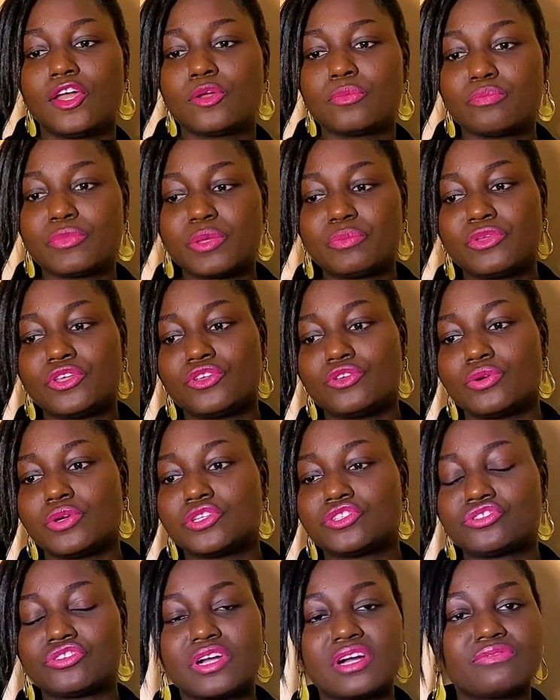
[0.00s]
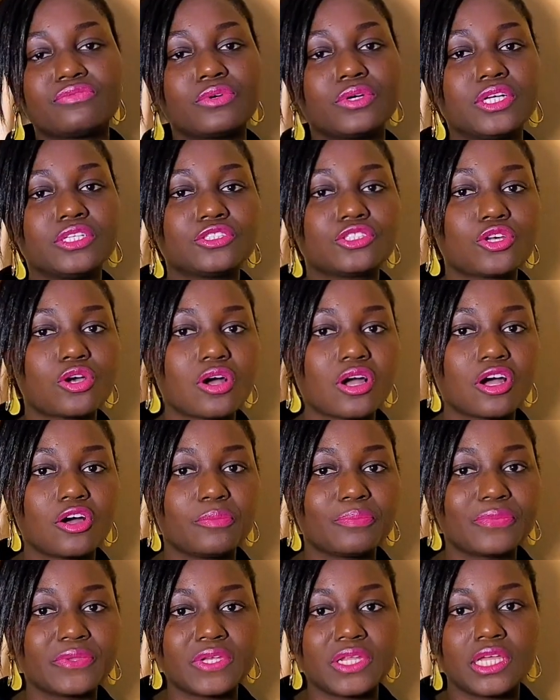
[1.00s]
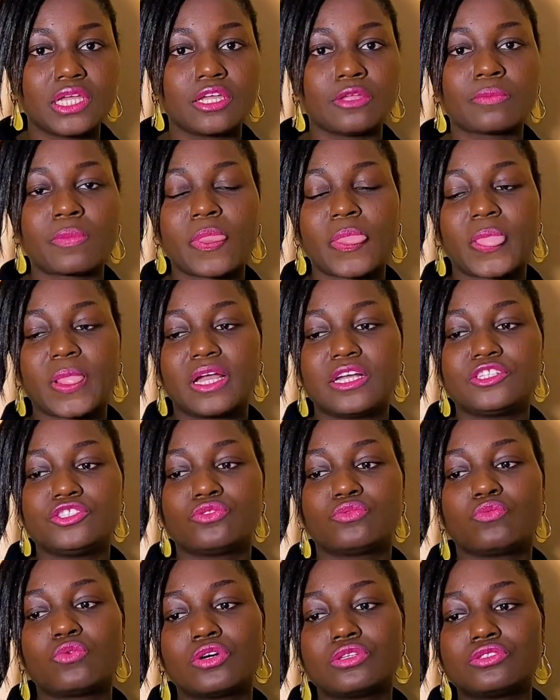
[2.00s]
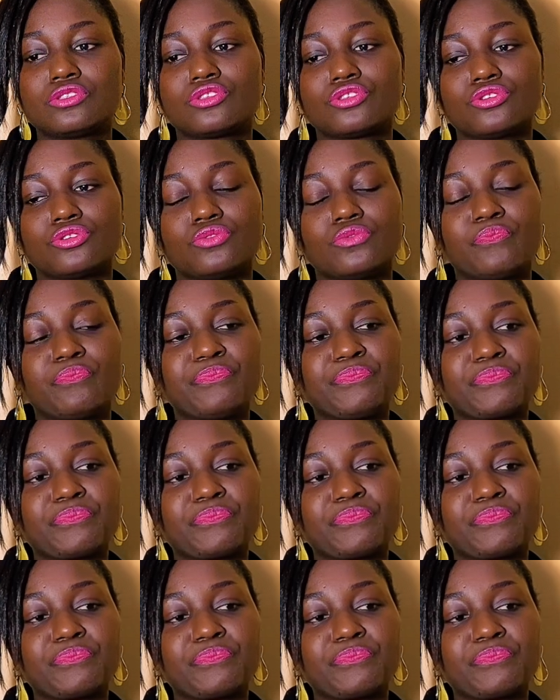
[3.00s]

maybe you're a travel and tour company and you want to.